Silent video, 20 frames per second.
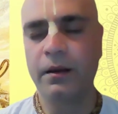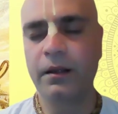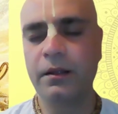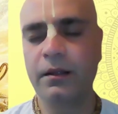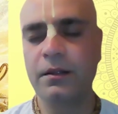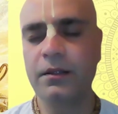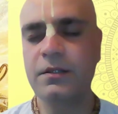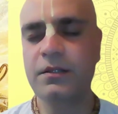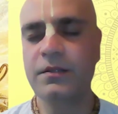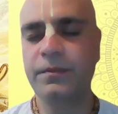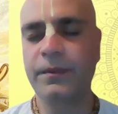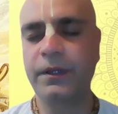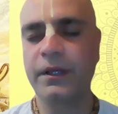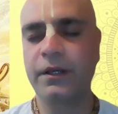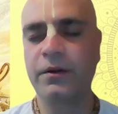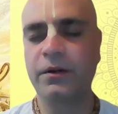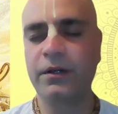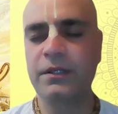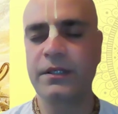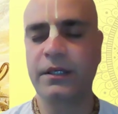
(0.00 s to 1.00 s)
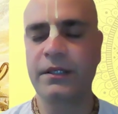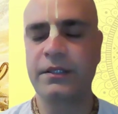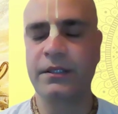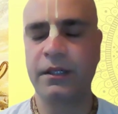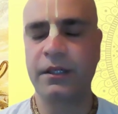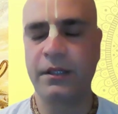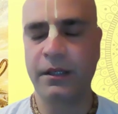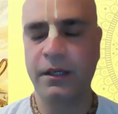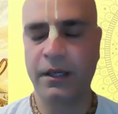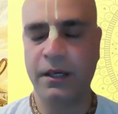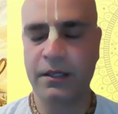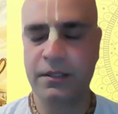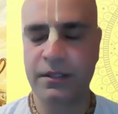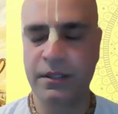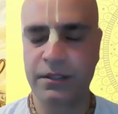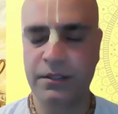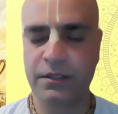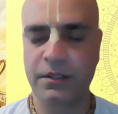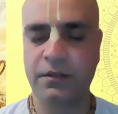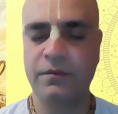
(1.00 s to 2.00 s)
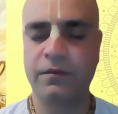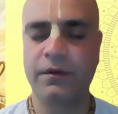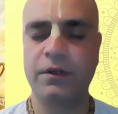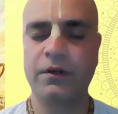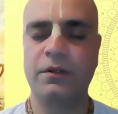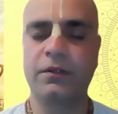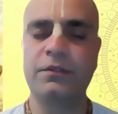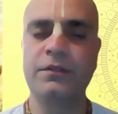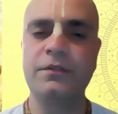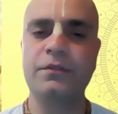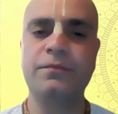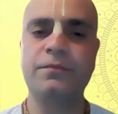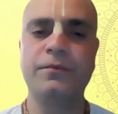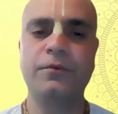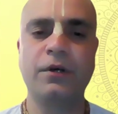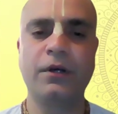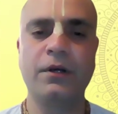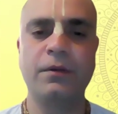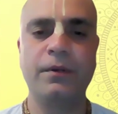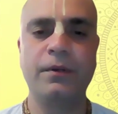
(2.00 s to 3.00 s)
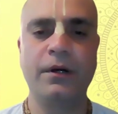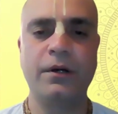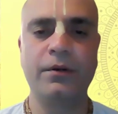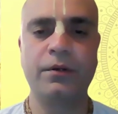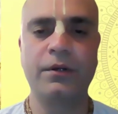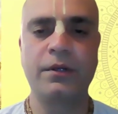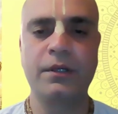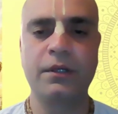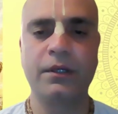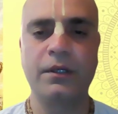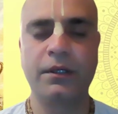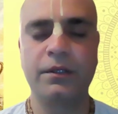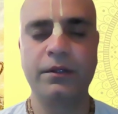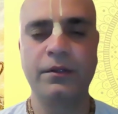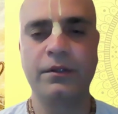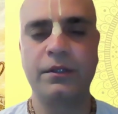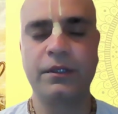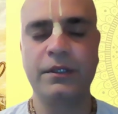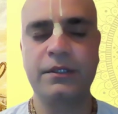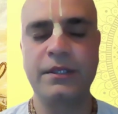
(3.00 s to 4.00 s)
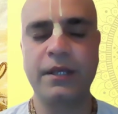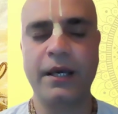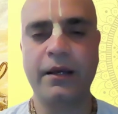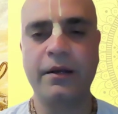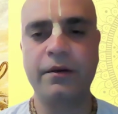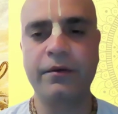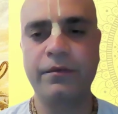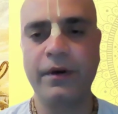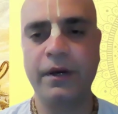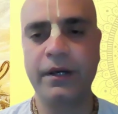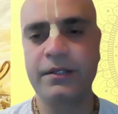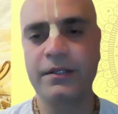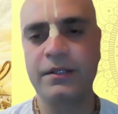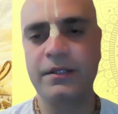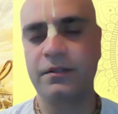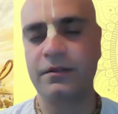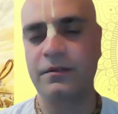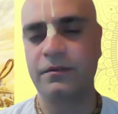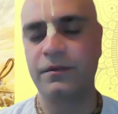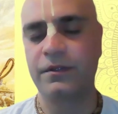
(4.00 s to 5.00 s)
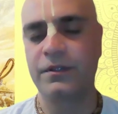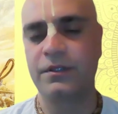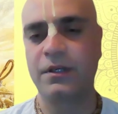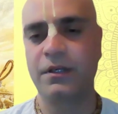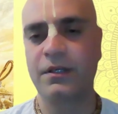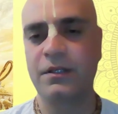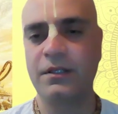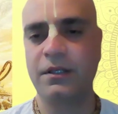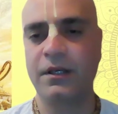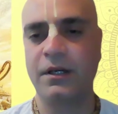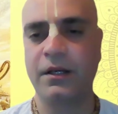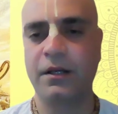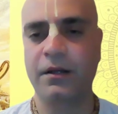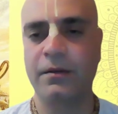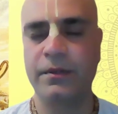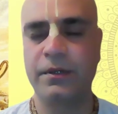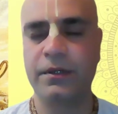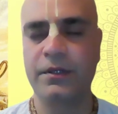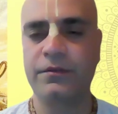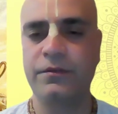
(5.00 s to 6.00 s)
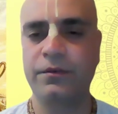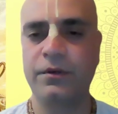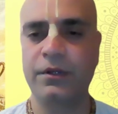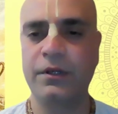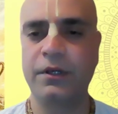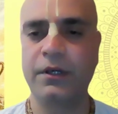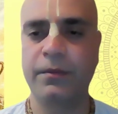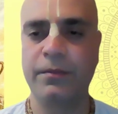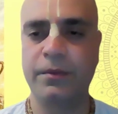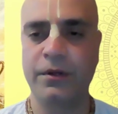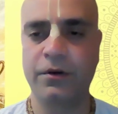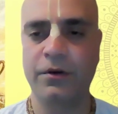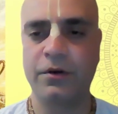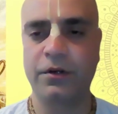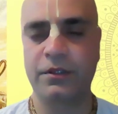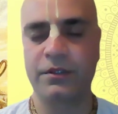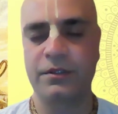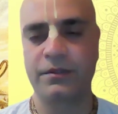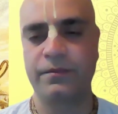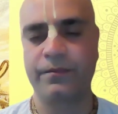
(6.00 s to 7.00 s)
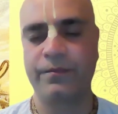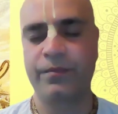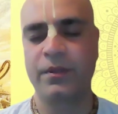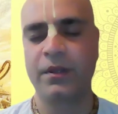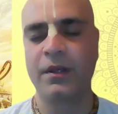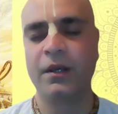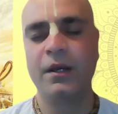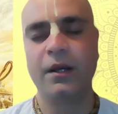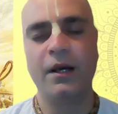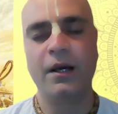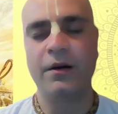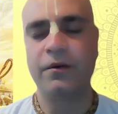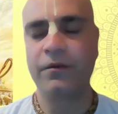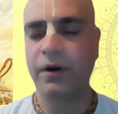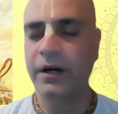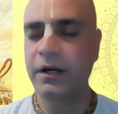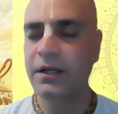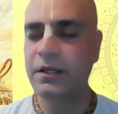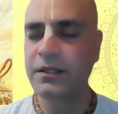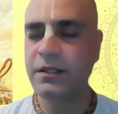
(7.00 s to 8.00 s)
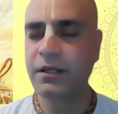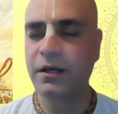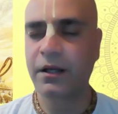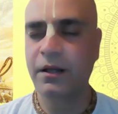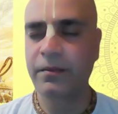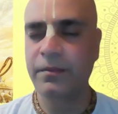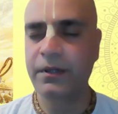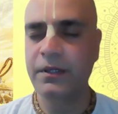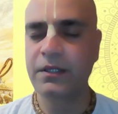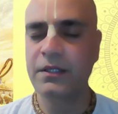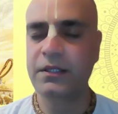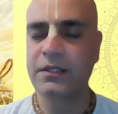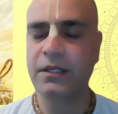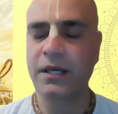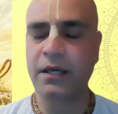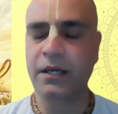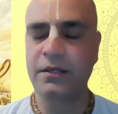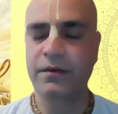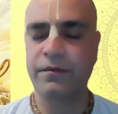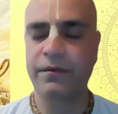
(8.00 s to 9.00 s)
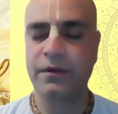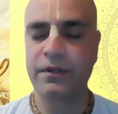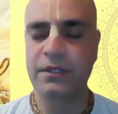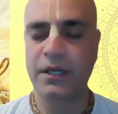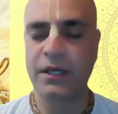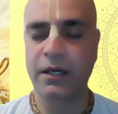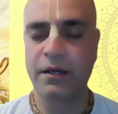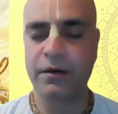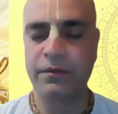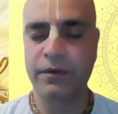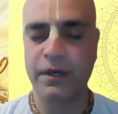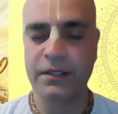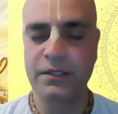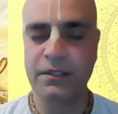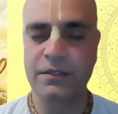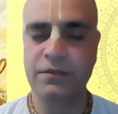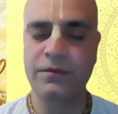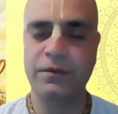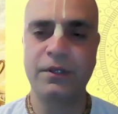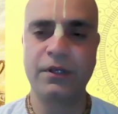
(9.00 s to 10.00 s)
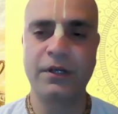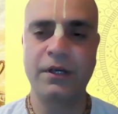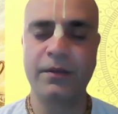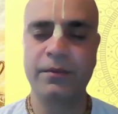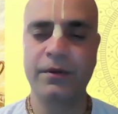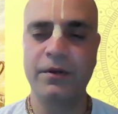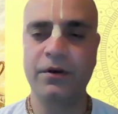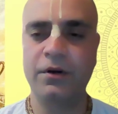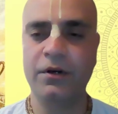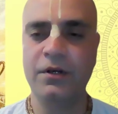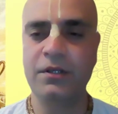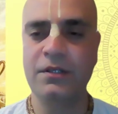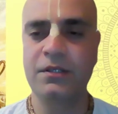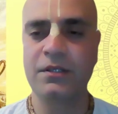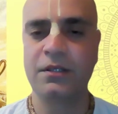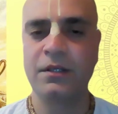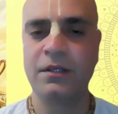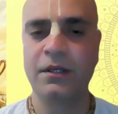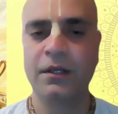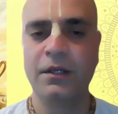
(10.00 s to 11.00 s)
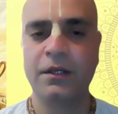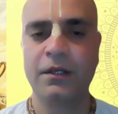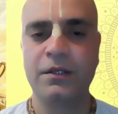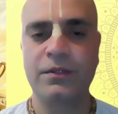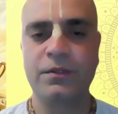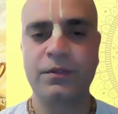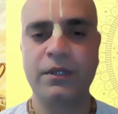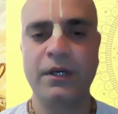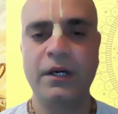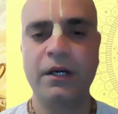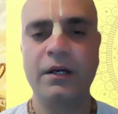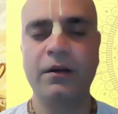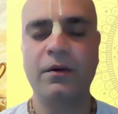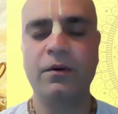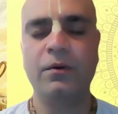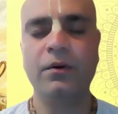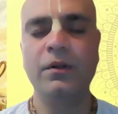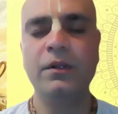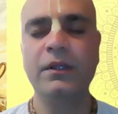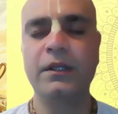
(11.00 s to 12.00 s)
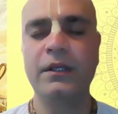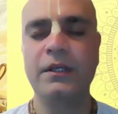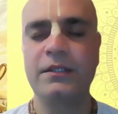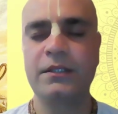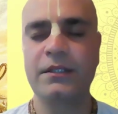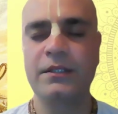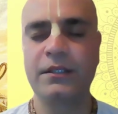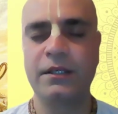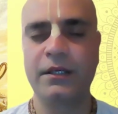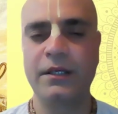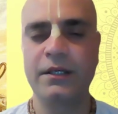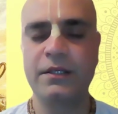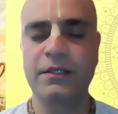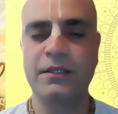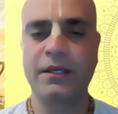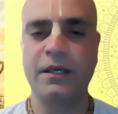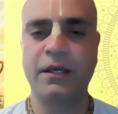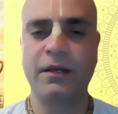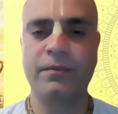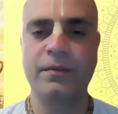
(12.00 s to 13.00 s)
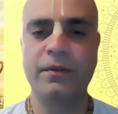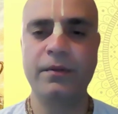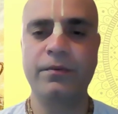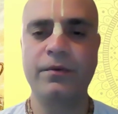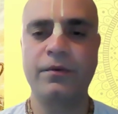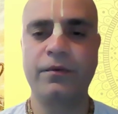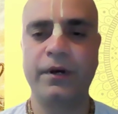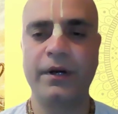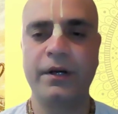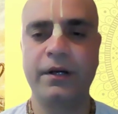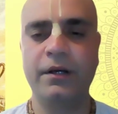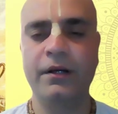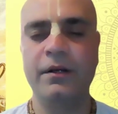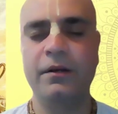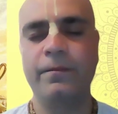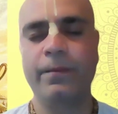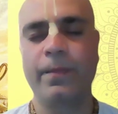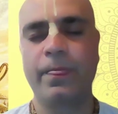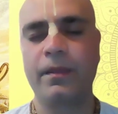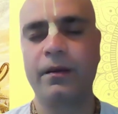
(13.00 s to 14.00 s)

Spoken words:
in this particular section, in the last session, we also spoke about the sacrifices which Krishna recommends for the demigods. And why does he recommend the sacrifices for the demigods? So that all the necessities can be provided